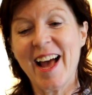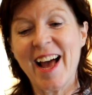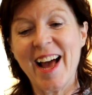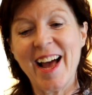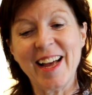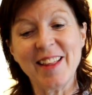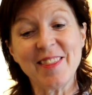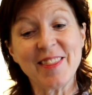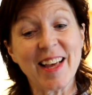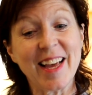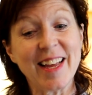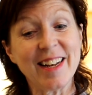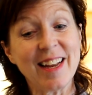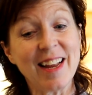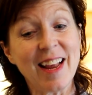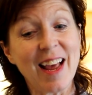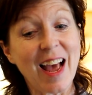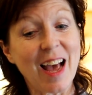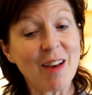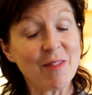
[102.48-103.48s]
And
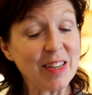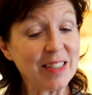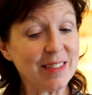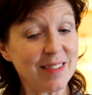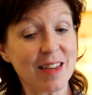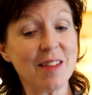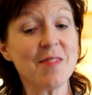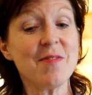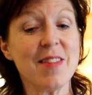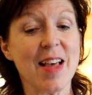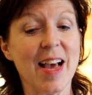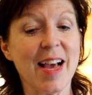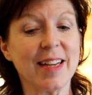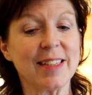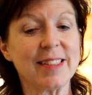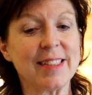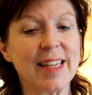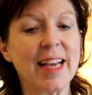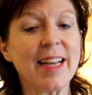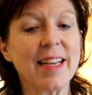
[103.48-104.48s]
then having done
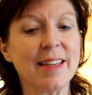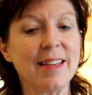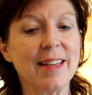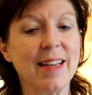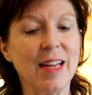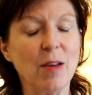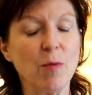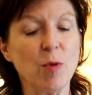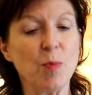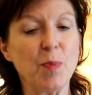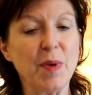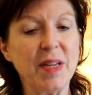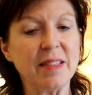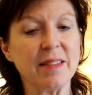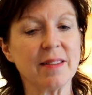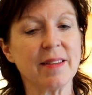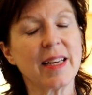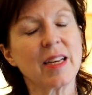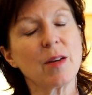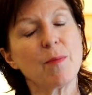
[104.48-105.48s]
that, secondly, would be
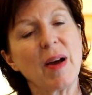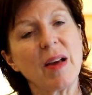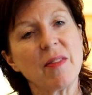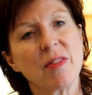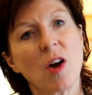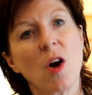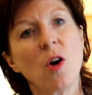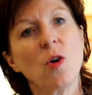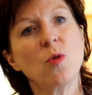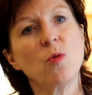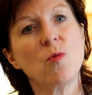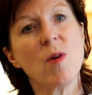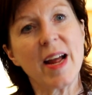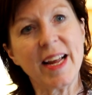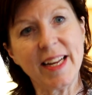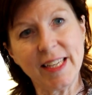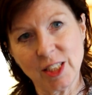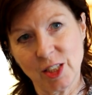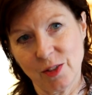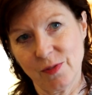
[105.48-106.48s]
to think about the whole
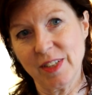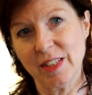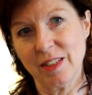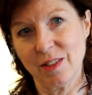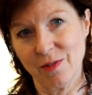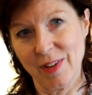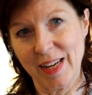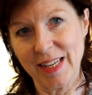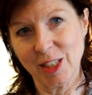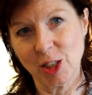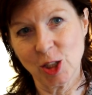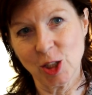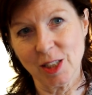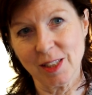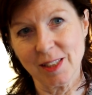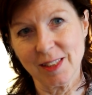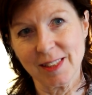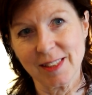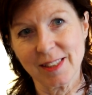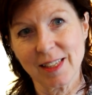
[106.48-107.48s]
range of
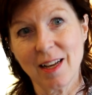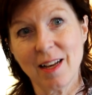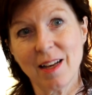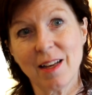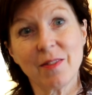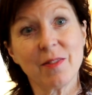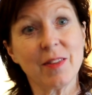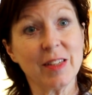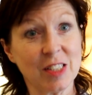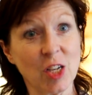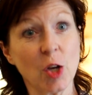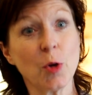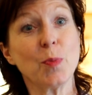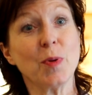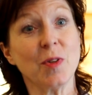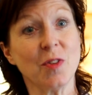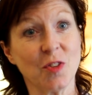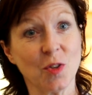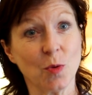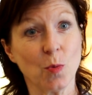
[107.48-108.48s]
interventions that's
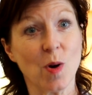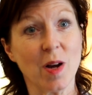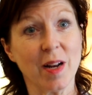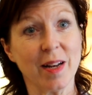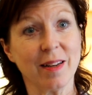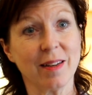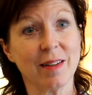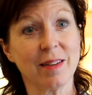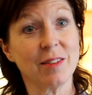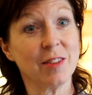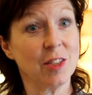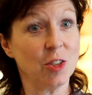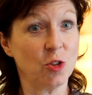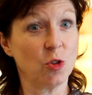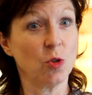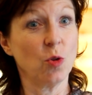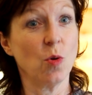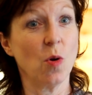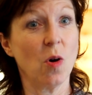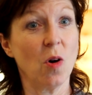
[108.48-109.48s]
open to one to
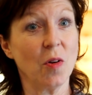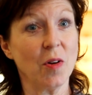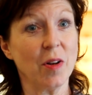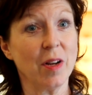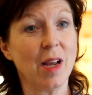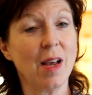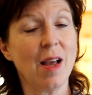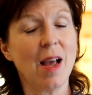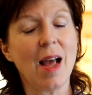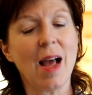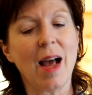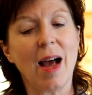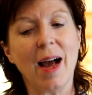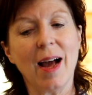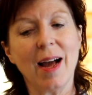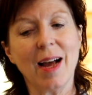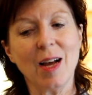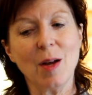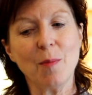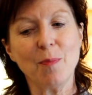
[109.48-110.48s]
draw
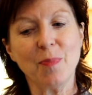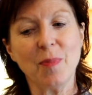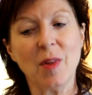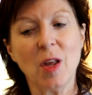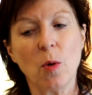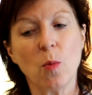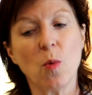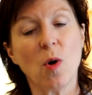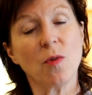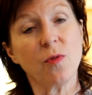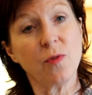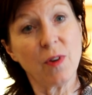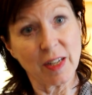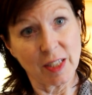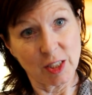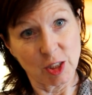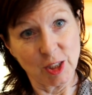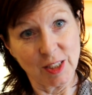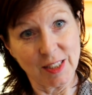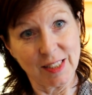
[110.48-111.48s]
on, what
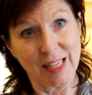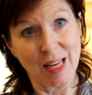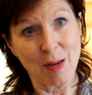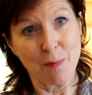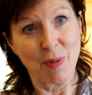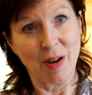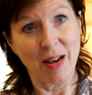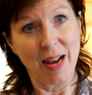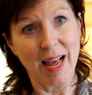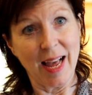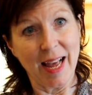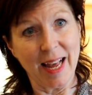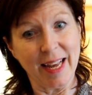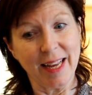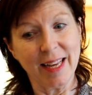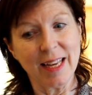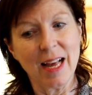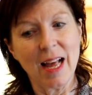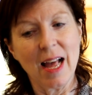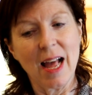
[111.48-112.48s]
functions they
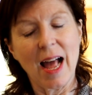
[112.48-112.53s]
play,